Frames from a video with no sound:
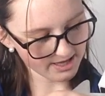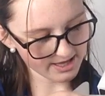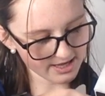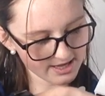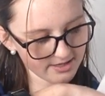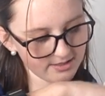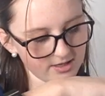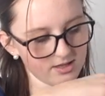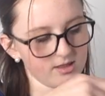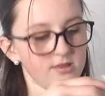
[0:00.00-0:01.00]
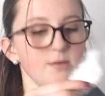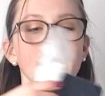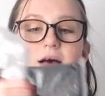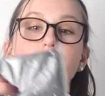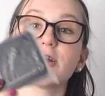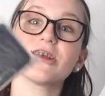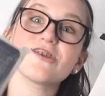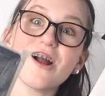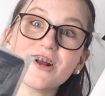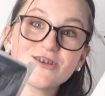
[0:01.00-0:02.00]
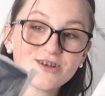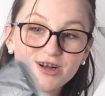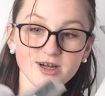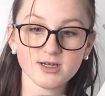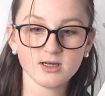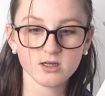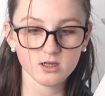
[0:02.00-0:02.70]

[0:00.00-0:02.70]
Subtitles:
and the battery charger.